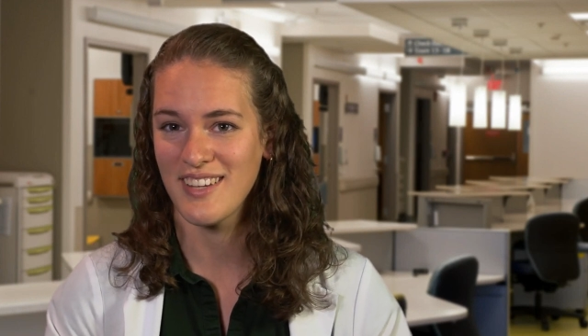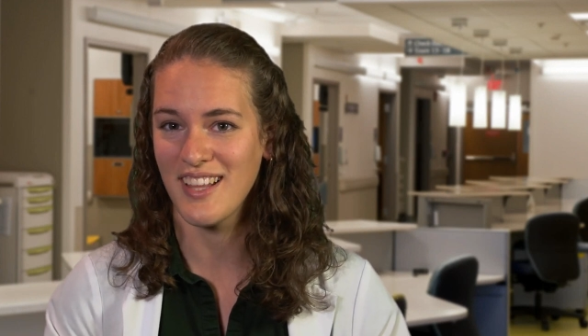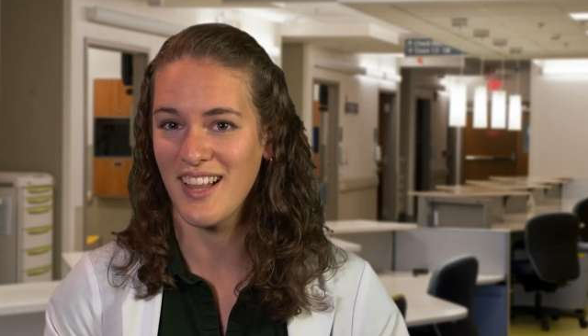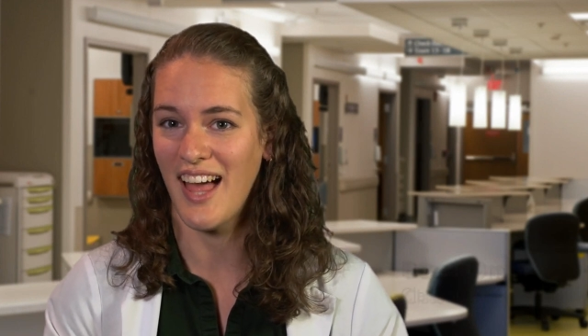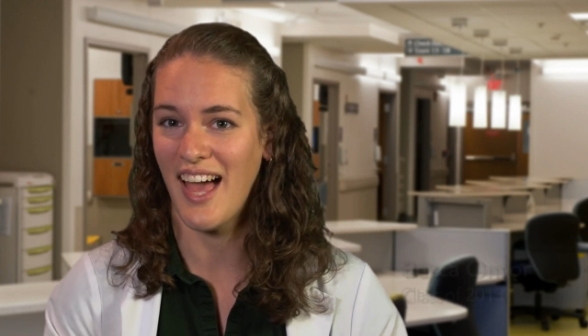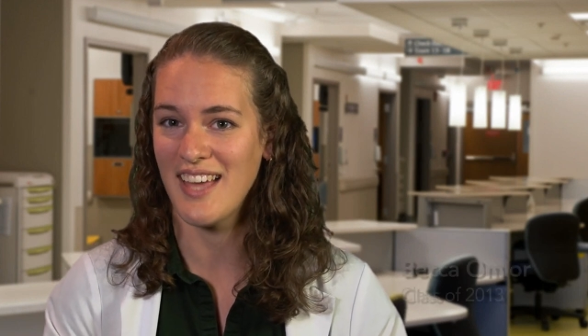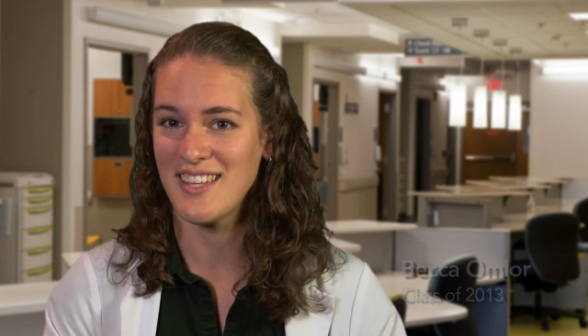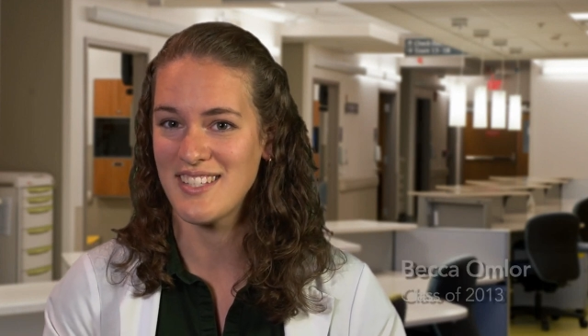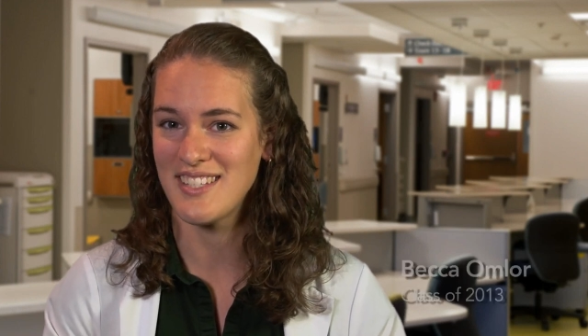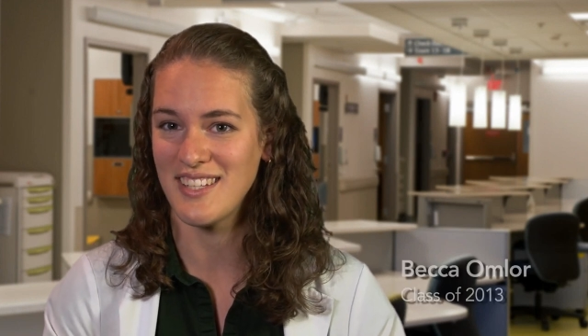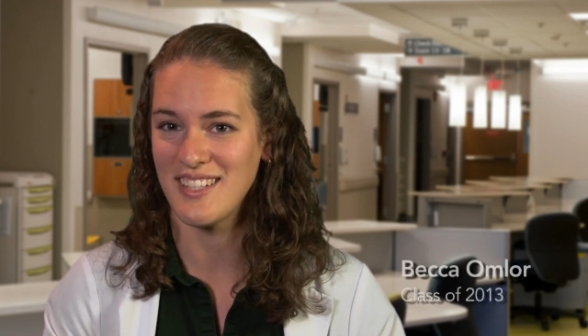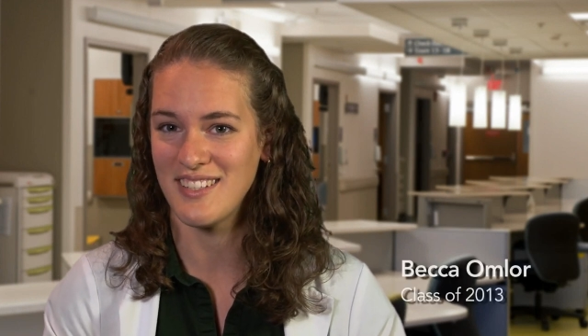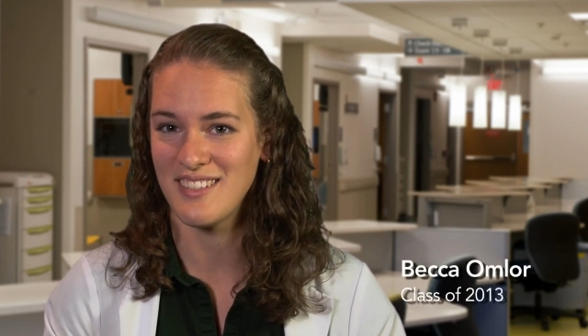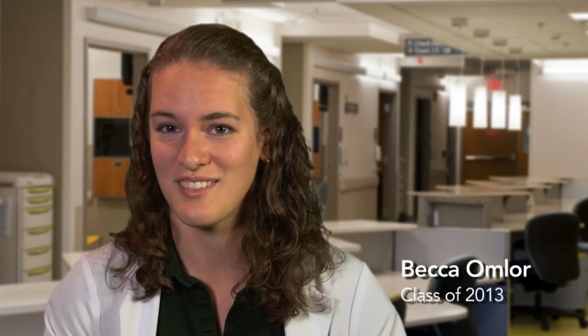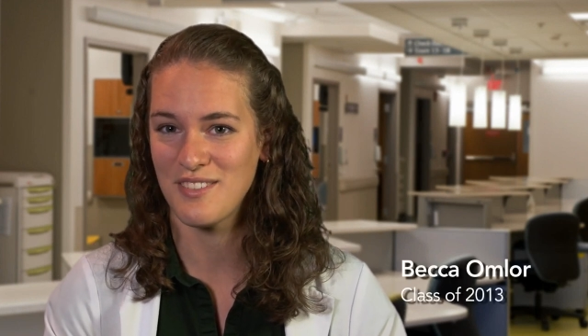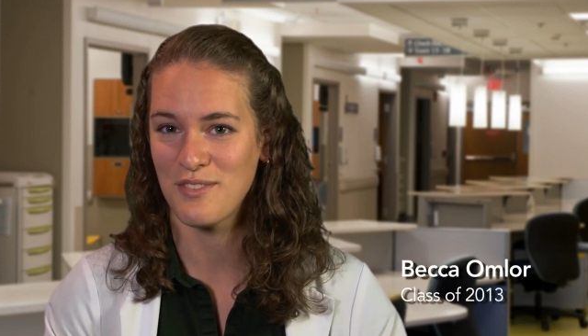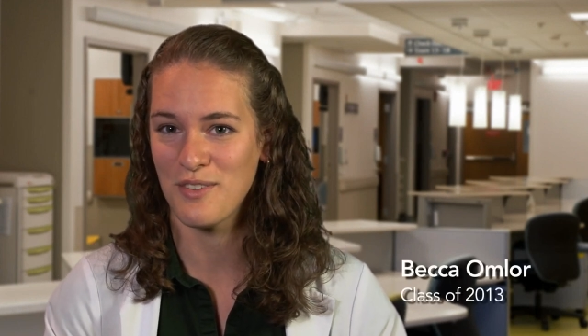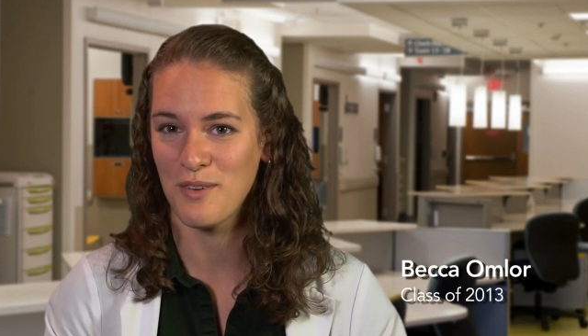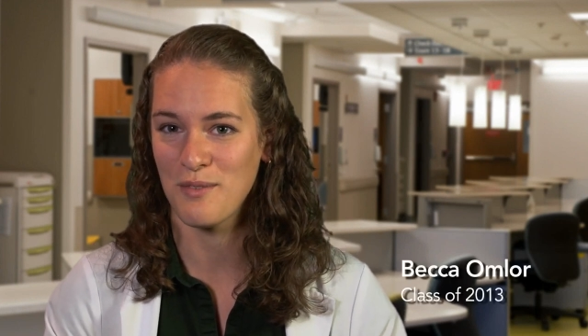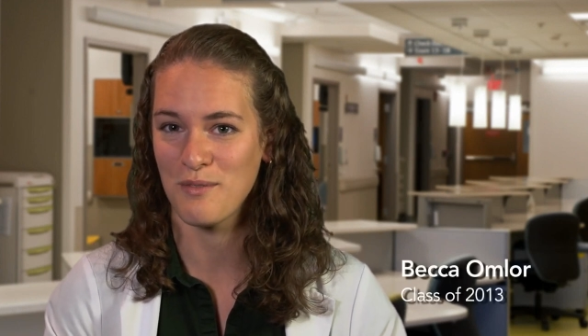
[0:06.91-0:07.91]

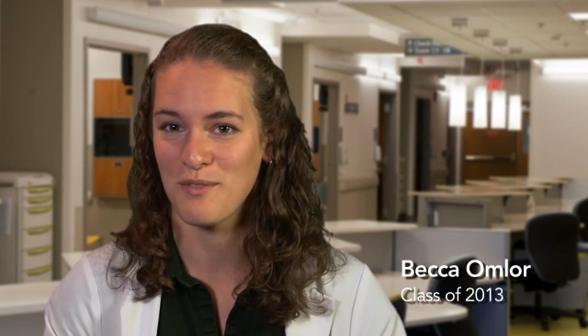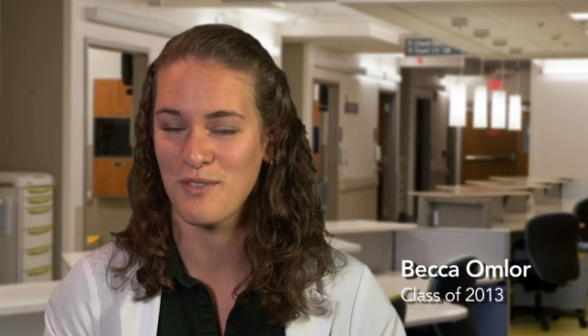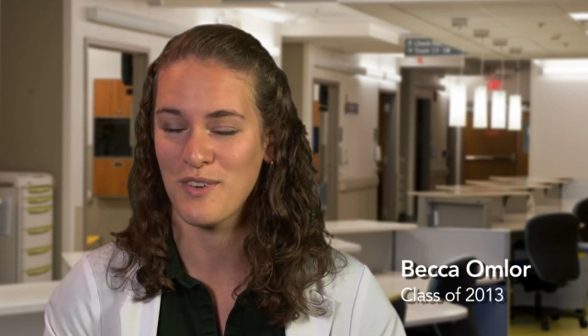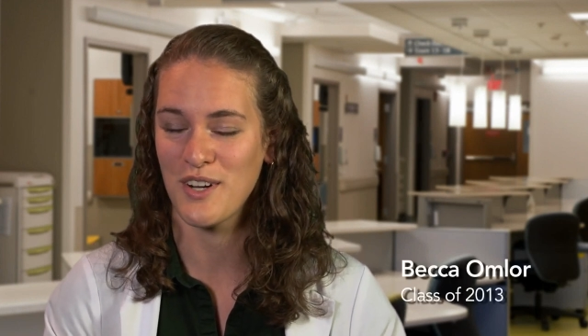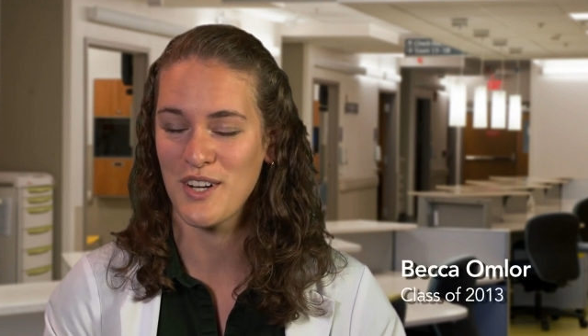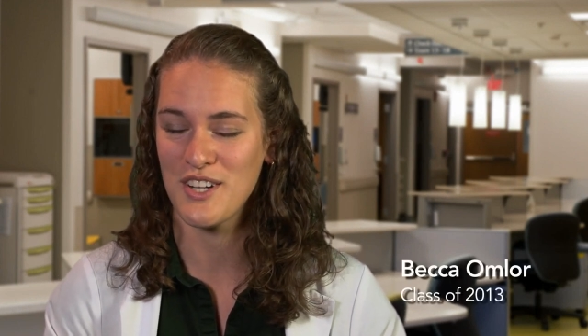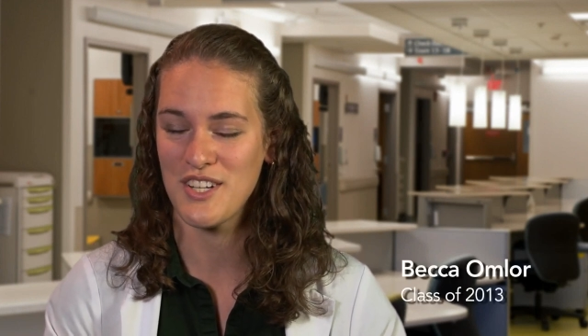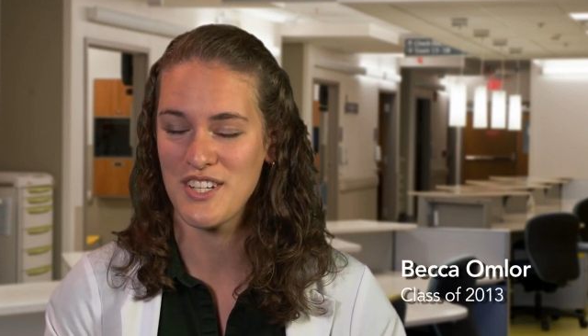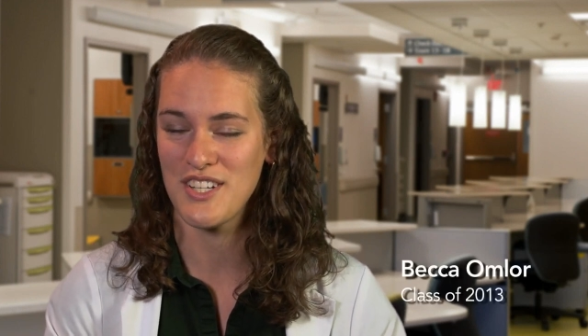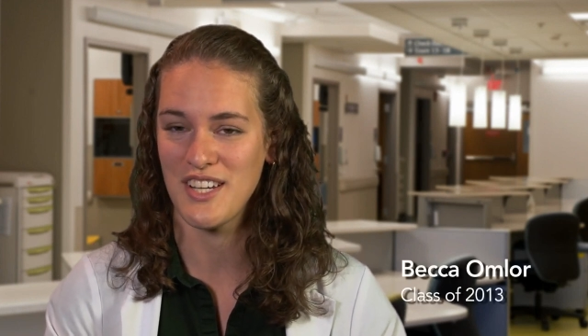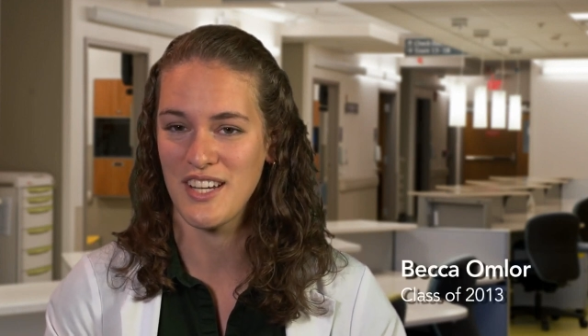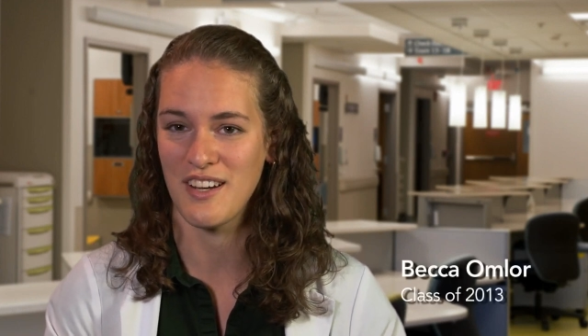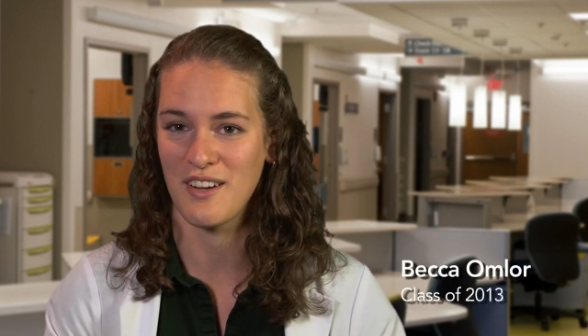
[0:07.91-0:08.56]
classes from first